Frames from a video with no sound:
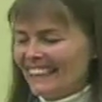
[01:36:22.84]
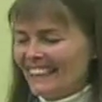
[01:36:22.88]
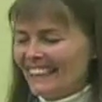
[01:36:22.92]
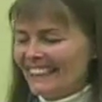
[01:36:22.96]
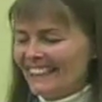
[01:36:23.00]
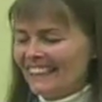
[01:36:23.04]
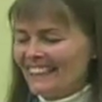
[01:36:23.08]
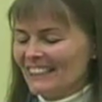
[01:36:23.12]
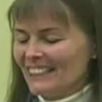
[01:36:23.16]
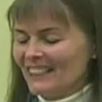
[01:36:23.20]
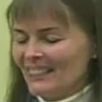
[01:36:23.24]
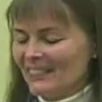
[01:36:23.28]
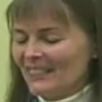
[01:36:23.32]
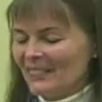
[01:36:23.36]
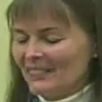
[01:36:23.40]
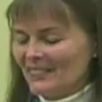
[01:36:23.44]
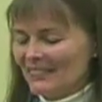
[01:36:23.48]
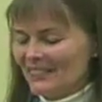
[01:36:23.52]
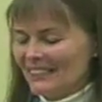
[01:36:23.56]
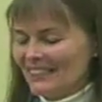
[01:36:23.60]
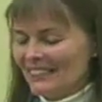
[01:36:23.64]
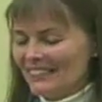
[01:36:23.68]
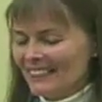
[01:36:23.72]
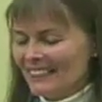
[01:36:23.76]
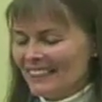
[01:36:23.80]
So
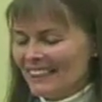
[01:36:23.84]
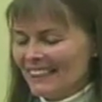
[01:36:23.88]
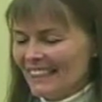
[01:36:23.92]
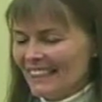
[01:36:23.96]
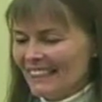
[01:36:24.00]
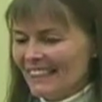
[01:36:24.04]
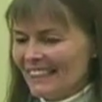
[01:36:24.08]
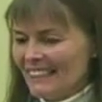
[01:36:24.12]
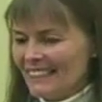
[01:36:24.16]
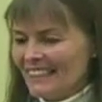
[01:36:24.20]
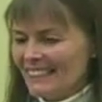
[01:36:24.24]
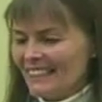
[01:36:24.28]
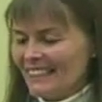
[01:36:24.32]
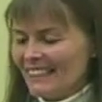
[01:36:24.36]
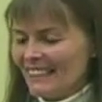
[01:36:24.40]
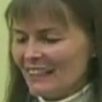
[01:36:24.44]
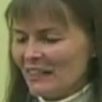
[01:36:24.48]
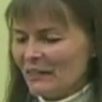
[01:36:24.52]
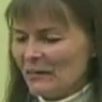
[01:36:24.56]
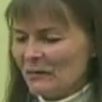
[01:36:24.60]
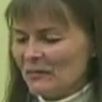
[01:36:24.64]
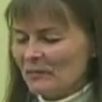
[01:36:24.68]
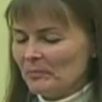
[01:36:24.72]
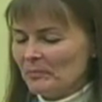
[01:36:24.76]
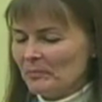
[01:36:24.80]
singing this,
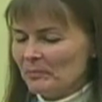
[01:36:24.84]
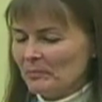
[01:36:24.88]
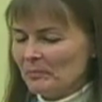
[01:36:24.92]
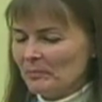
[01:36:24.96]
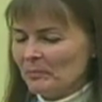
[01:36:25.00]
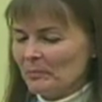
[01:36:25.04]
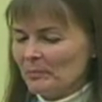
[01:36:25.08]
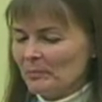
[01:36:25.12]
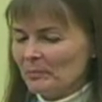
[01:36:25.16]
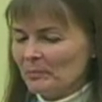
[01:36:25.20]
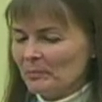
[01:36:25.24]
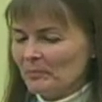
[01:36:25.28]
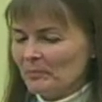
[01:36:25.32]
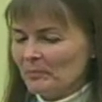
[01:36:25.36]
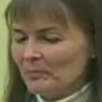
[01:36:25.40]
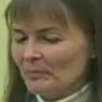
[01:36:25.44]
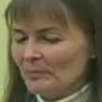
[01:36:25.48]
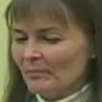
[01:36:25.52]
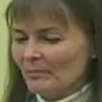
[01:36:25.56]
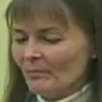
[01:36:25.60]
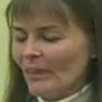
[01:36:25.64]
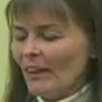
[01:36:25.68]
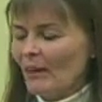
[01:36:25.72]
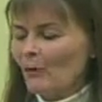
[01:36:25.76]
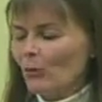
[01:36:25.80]
and
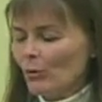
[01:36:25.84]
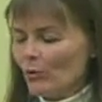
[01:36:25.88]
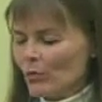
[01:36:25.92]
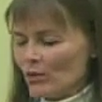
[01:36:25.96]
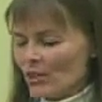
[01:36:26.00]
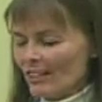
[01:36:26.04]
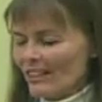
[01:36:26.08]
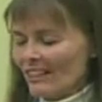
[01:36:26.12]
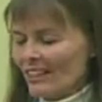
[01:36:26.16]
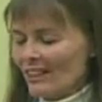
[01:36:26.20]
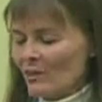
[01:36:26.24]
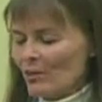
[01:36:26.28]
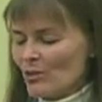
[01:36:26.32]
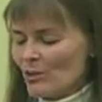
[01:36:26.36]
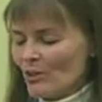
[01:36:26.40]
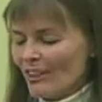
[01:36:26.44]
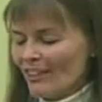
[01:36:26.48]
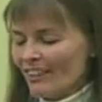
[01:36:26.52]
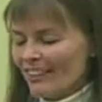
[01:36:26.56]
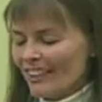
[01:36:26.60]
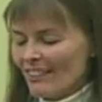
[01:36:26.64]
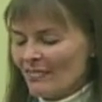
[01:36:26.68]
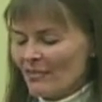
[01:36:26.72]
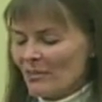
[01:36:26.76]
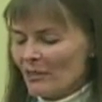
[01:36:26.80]
we'll sing the other
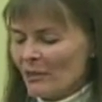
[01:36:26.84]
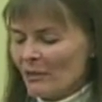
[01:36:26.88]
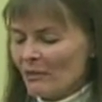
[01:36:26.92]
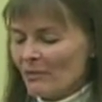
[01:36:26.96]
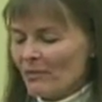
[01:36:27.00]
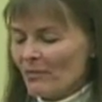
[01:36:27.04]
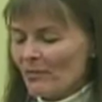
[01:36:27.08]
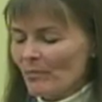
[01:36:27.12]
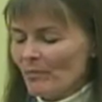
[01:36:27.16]
song after.